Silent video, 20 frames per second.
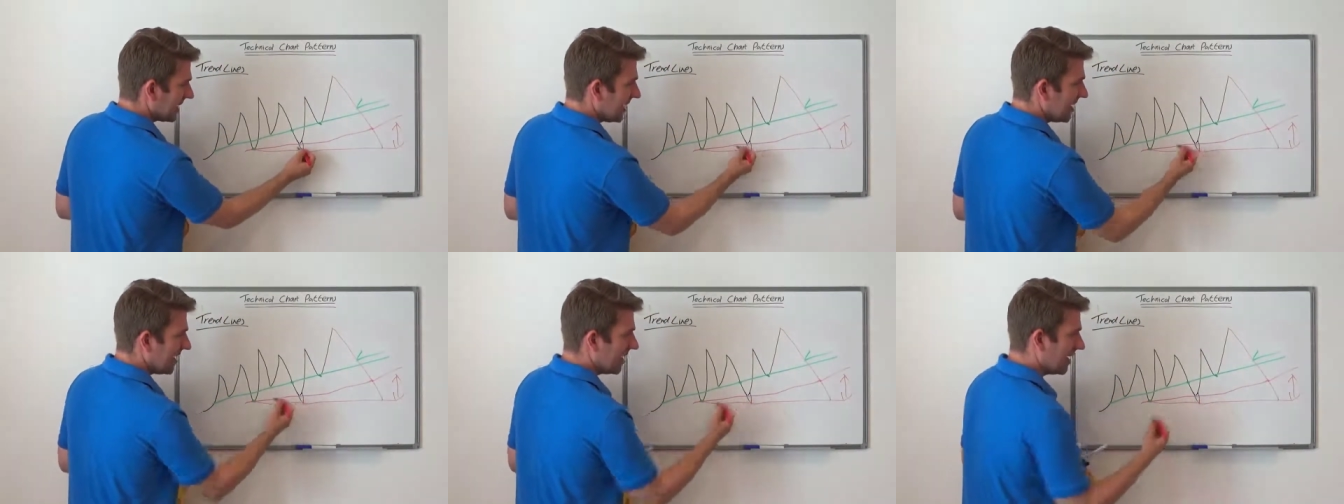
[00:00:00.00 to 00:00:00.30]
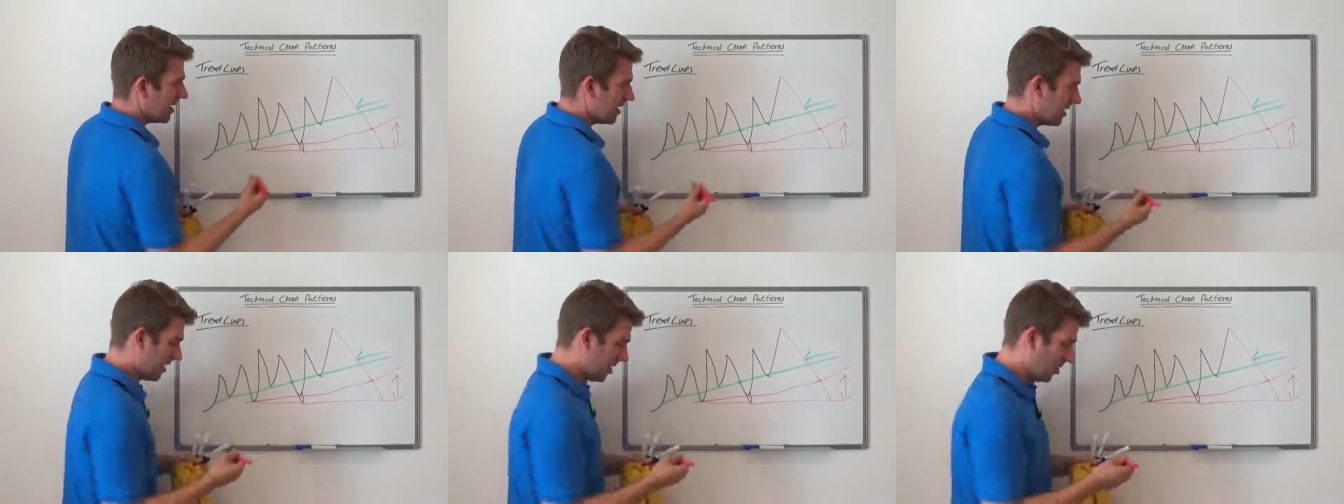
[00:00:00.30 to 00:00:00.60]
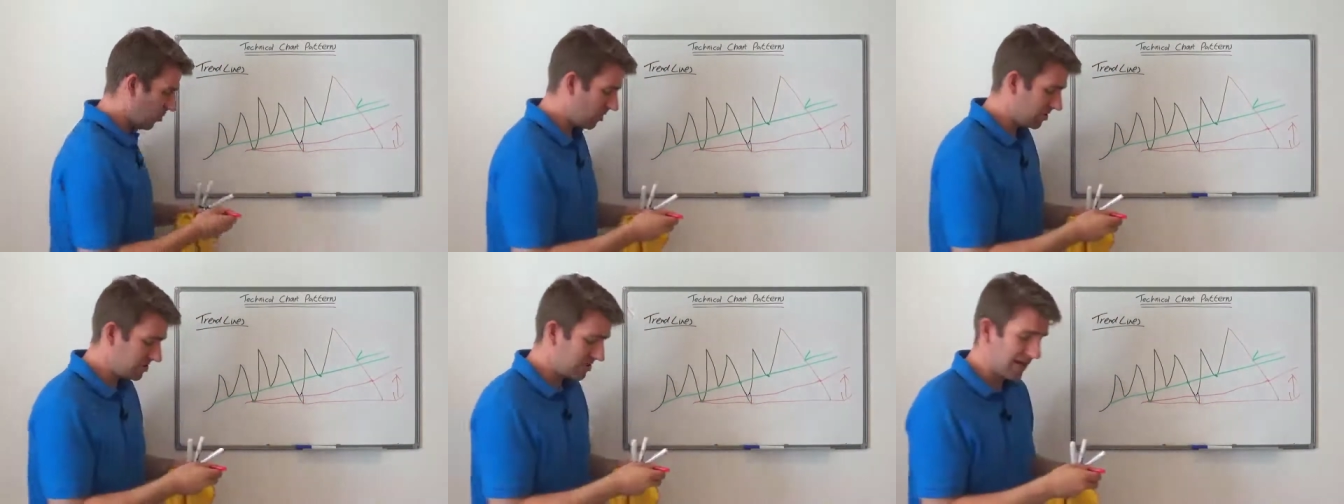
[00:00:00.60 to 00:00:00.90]
here,
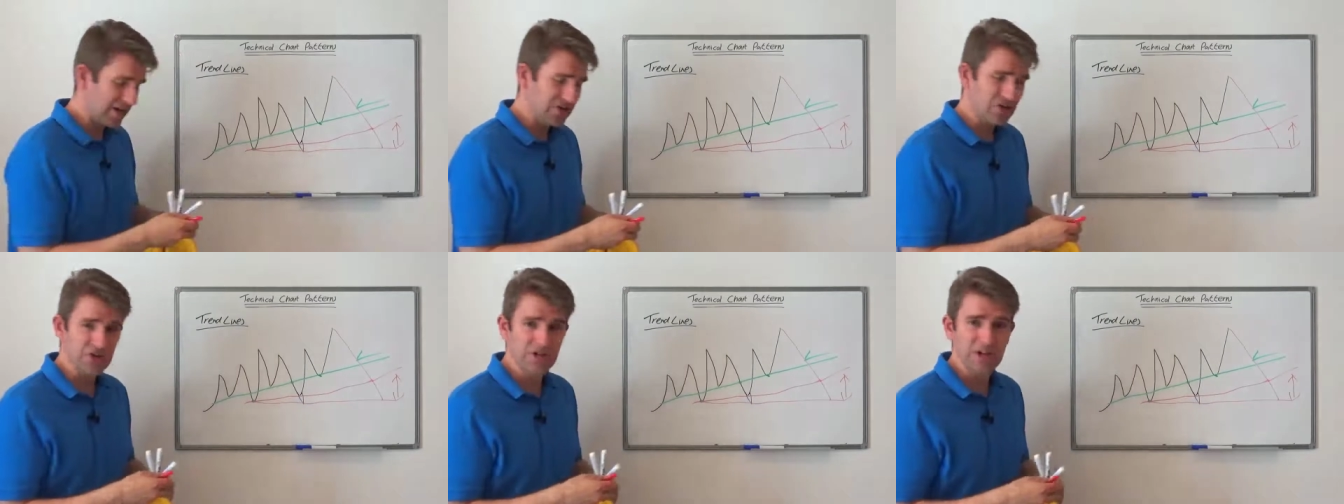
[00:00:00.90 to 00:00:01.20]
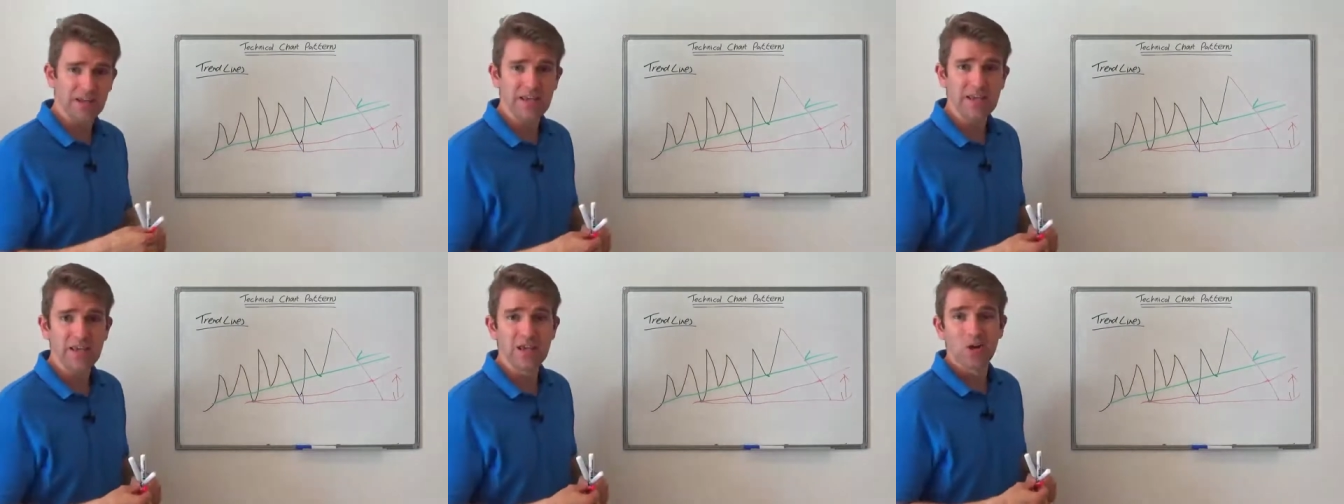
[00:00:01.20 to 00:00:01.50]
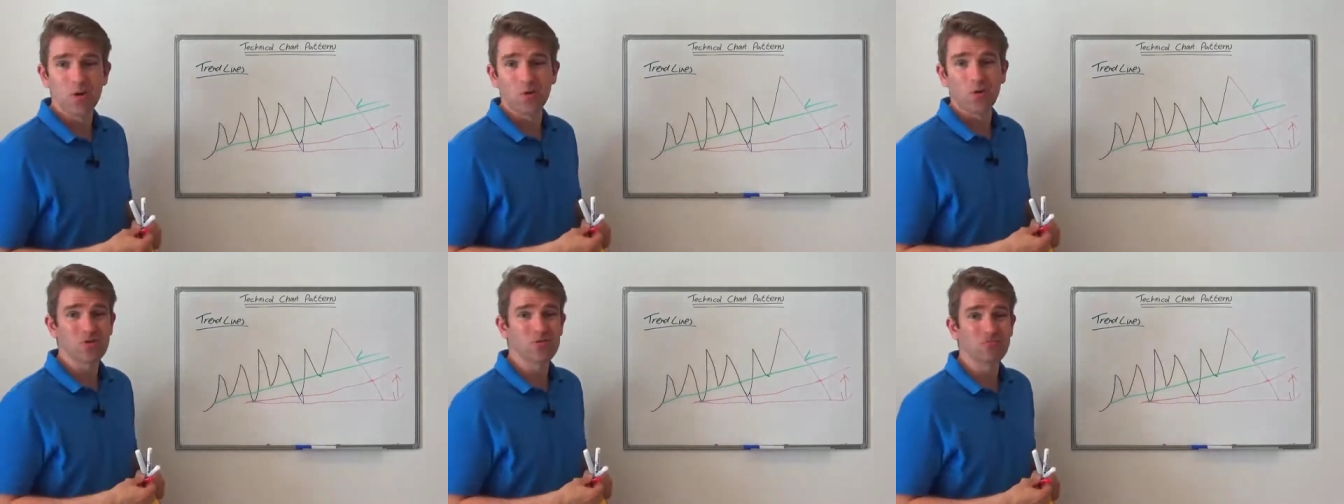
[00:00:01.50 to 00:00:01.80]
which actually
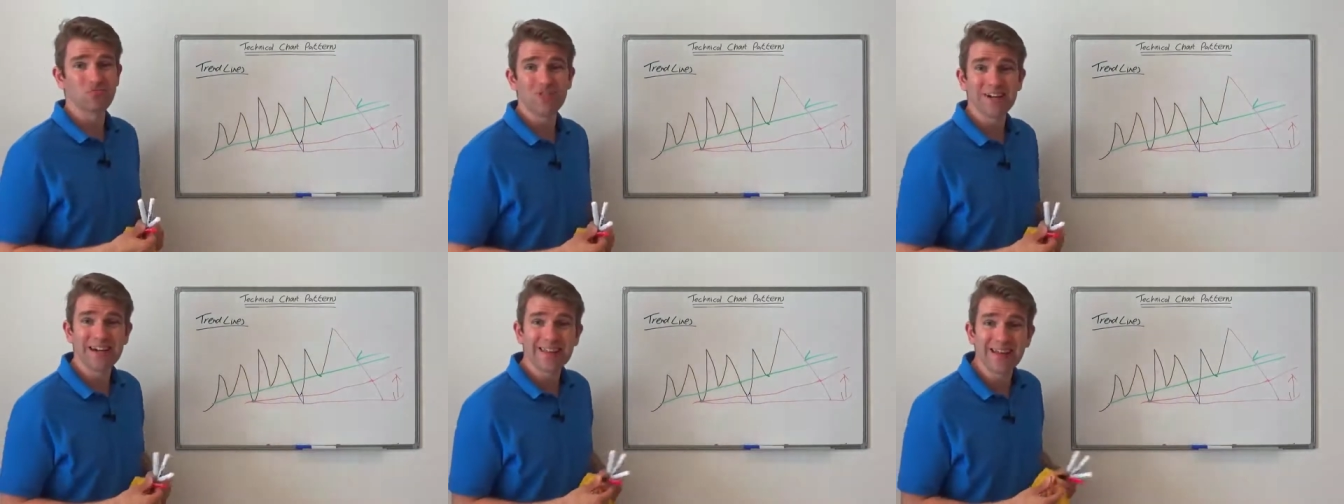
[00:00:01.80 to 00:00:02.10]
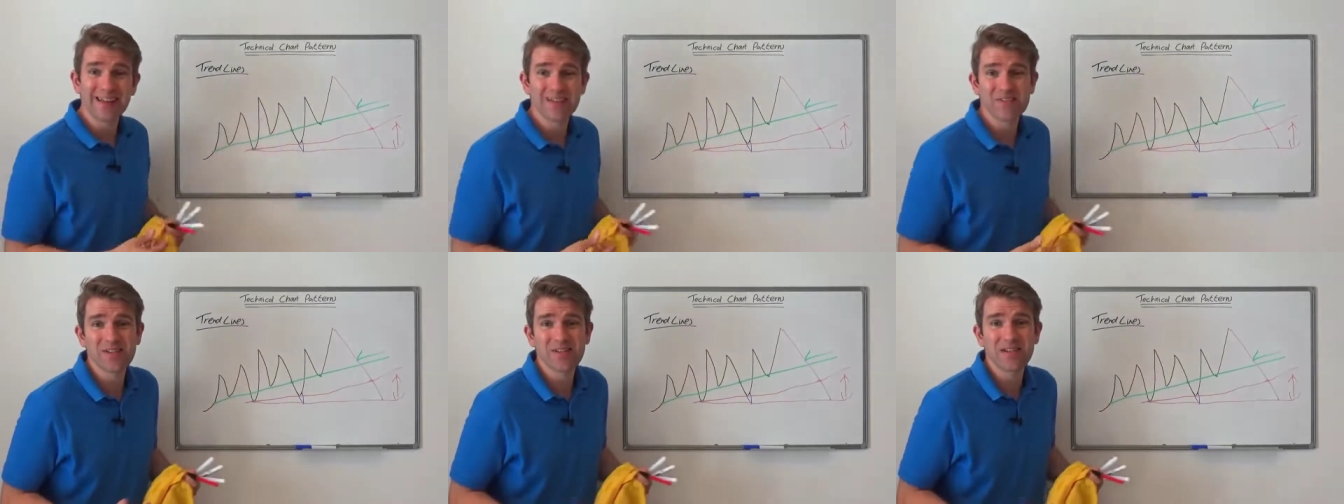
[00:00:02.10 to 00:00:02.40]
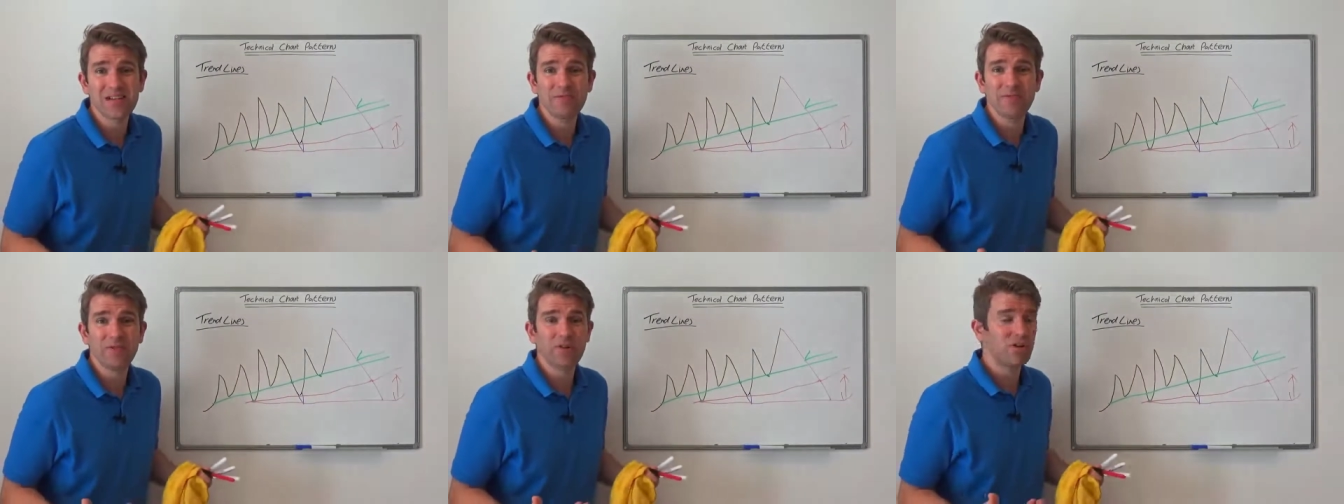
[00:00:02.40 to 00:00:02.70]
wasn't really that
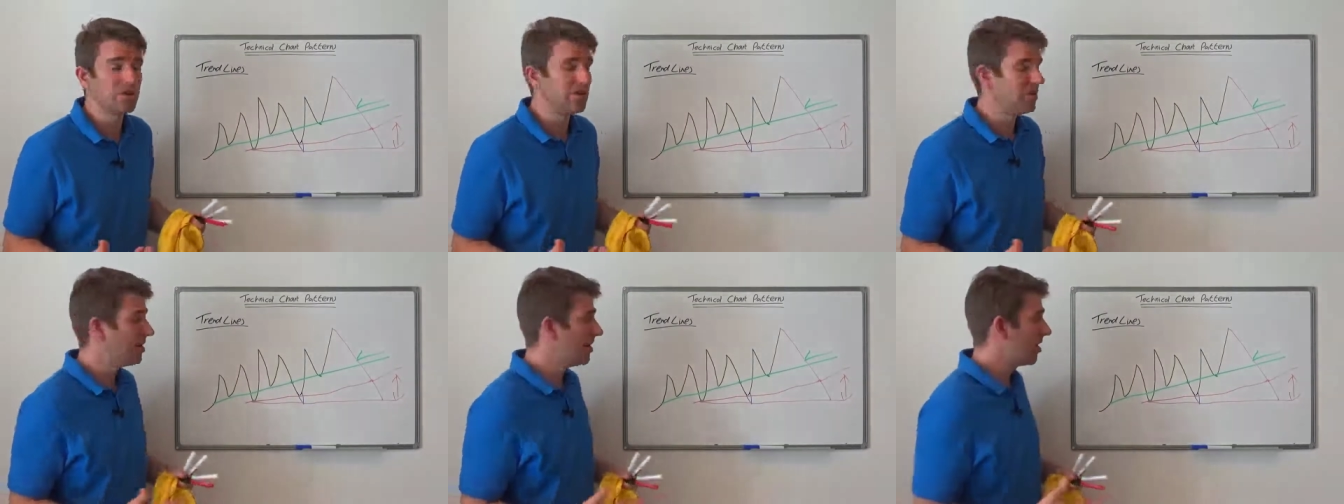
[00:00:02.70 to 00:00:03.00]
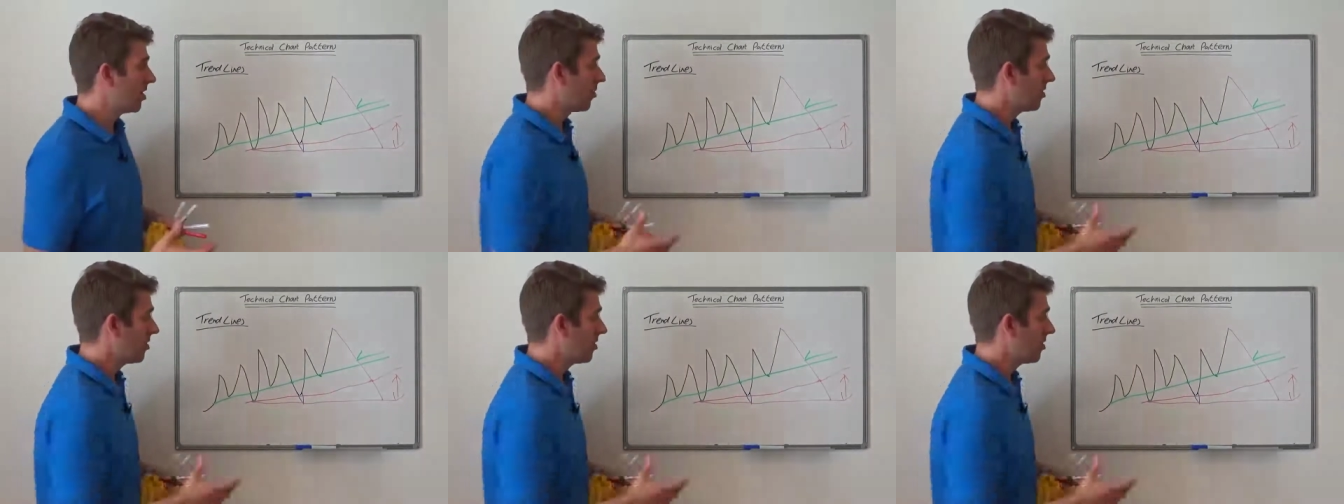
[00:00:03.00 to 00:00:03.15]
significant.